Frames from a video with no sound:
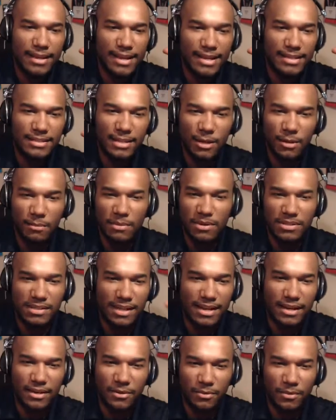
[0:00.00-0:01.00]
it's almost
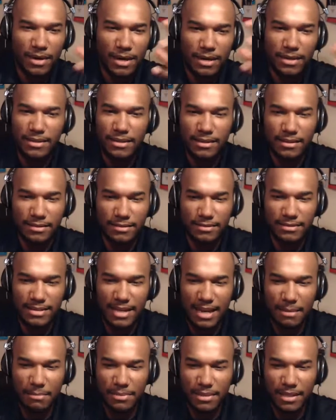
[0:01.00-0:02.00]
like a Rocky
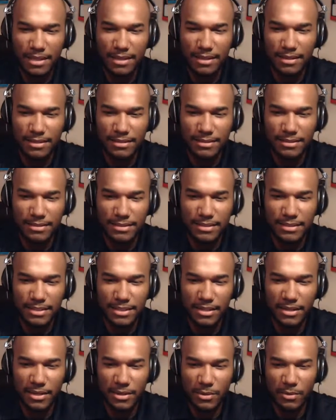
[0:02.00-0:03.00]
type thing,
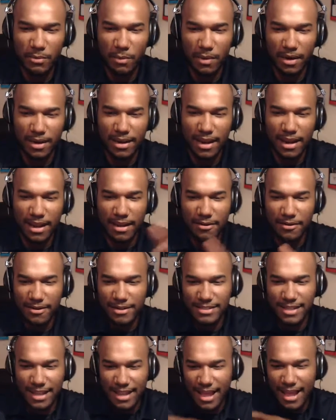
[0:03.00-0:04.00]
you know, where Conor
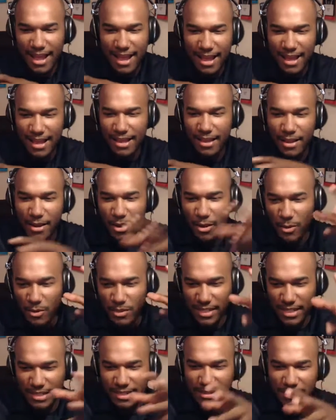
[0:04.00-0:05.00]
is the guy
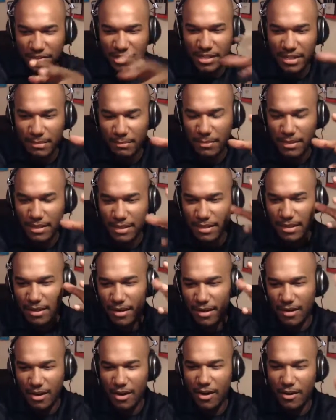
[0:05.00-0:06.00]
who's in the gym
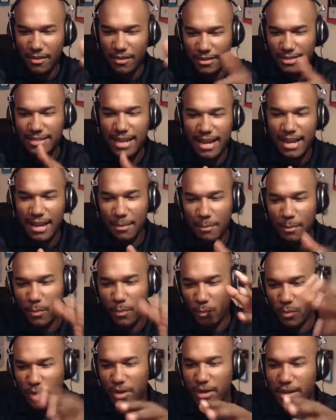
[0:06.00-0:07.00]
all the time,
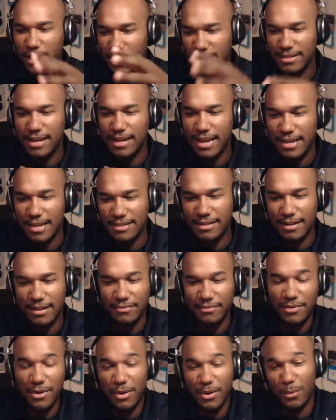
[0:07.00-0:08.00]
working his ass
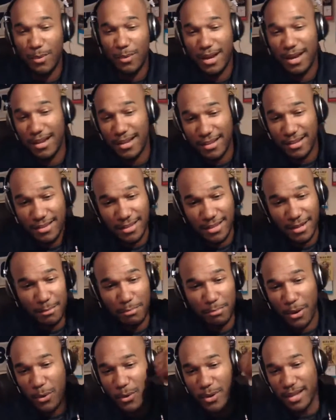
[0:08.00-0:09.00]
off, while the
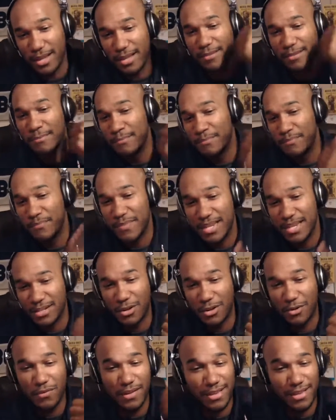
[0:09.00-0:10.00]
opponent is
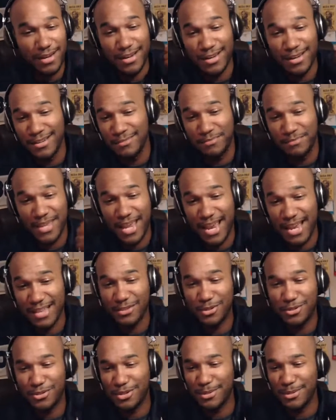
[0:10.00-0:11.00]
over there at
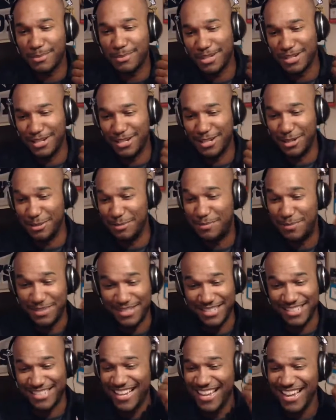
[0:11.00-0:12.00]
the strip club,
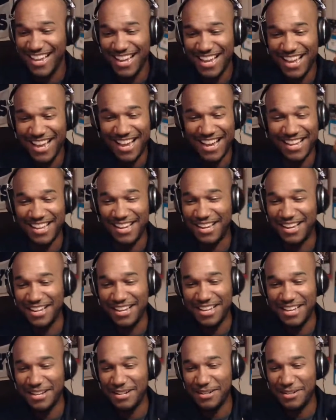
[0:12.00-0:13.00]

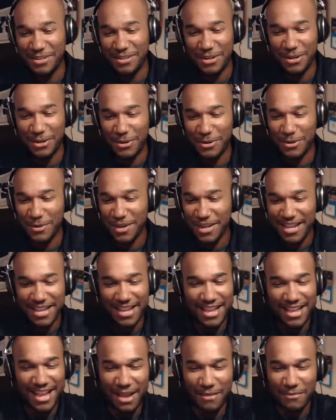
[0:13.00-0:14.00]
eating, you know,
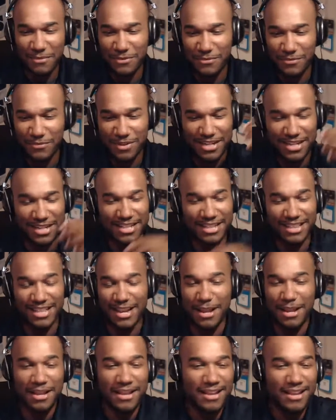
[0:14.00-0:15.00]
having fun,
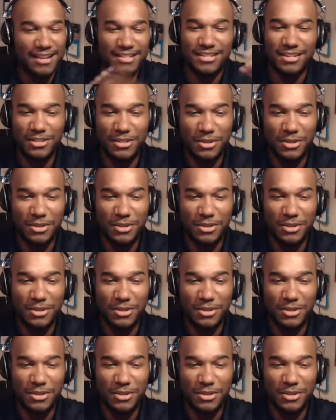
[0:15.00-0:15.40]
like just